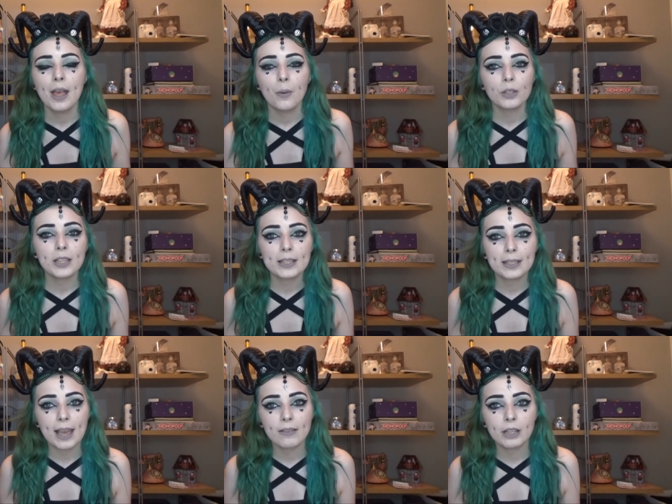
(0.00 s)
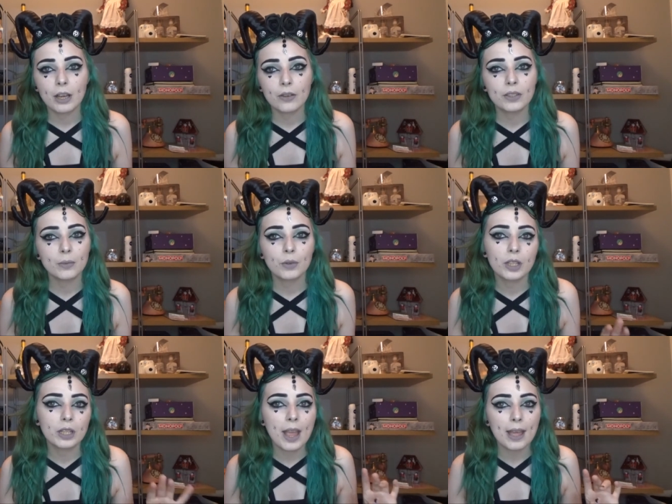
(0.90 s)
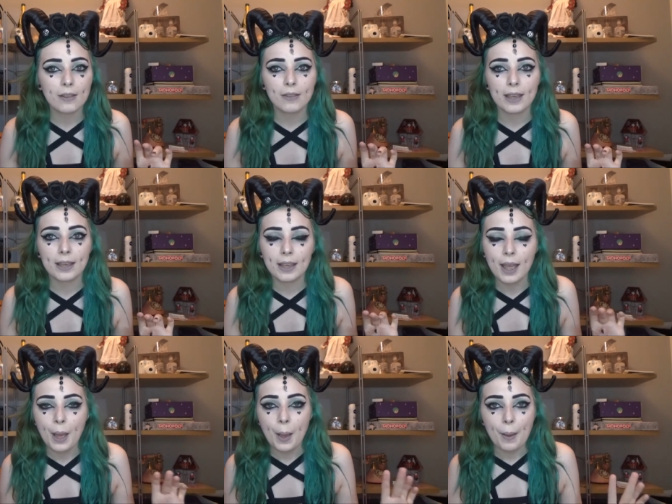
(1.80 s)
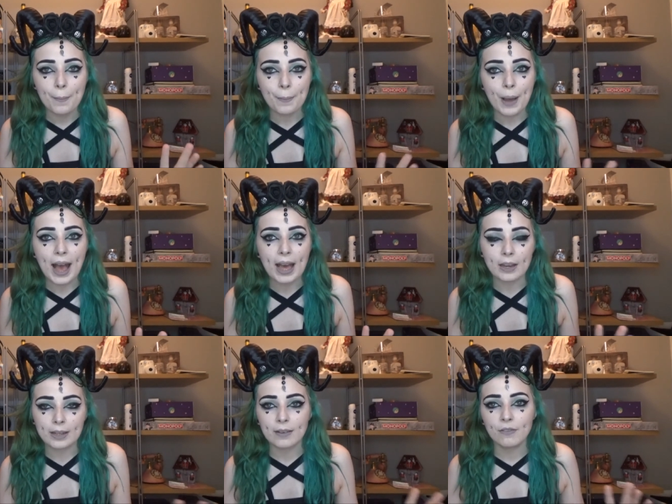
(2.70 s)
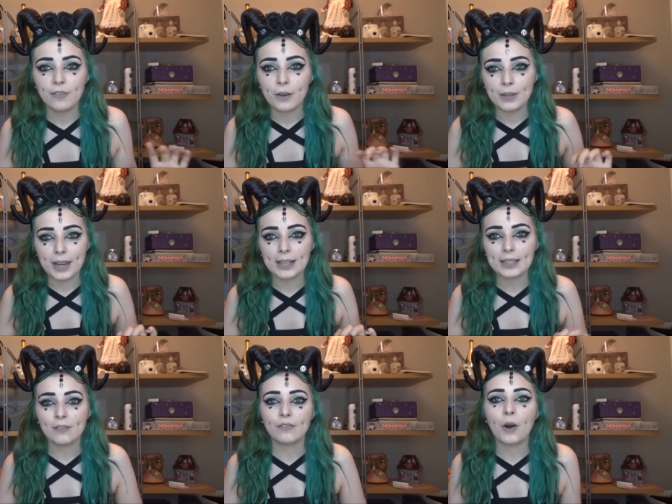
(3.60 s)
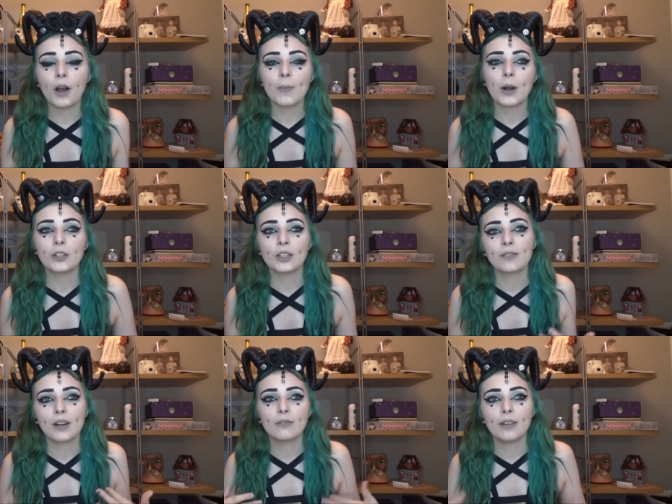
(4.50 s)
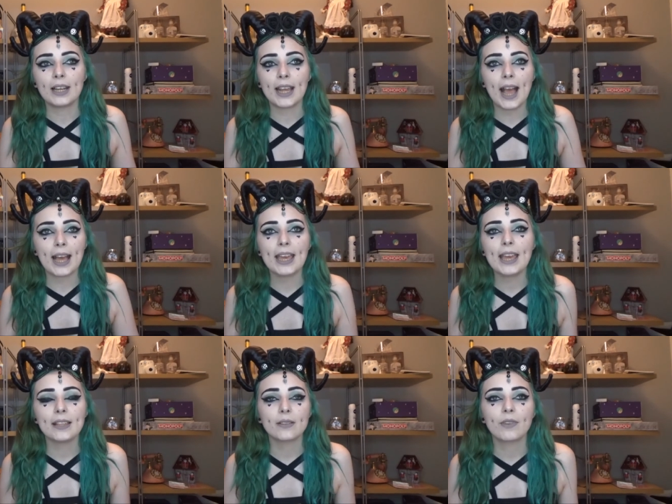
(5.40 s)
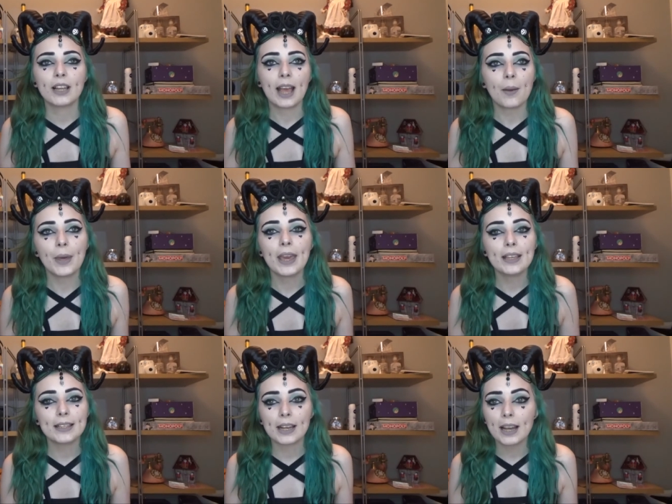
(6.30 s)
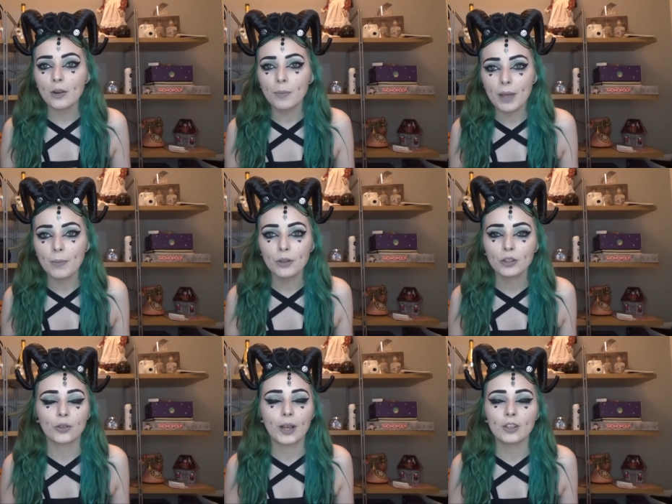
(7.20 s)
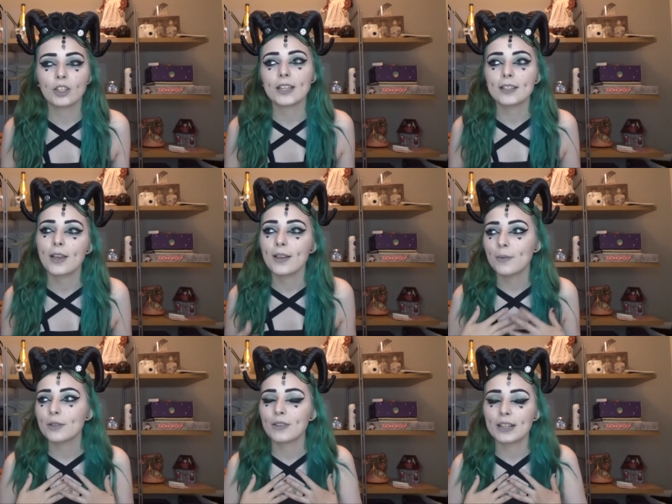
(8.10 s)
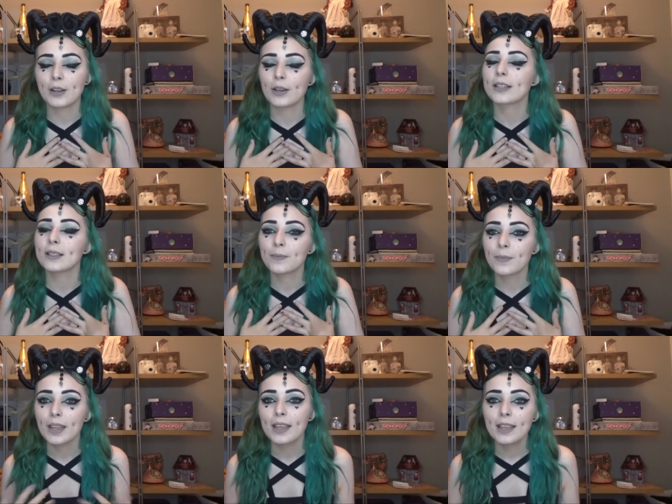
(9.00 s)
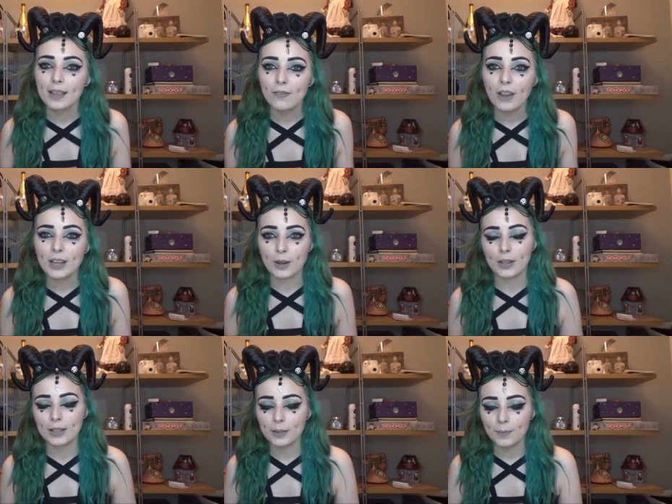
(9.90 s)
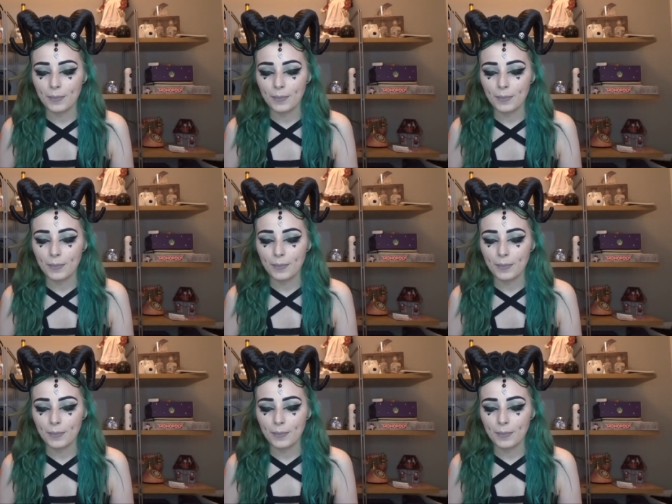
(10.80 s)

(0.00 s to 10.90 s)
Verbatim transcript: wasn't a scary ghost, it wasn't anything bad, I didn't feel a negative vibe, I just felt really at ease and really at peace I'm a little bit emotional actually, so it was really nice. Very nice.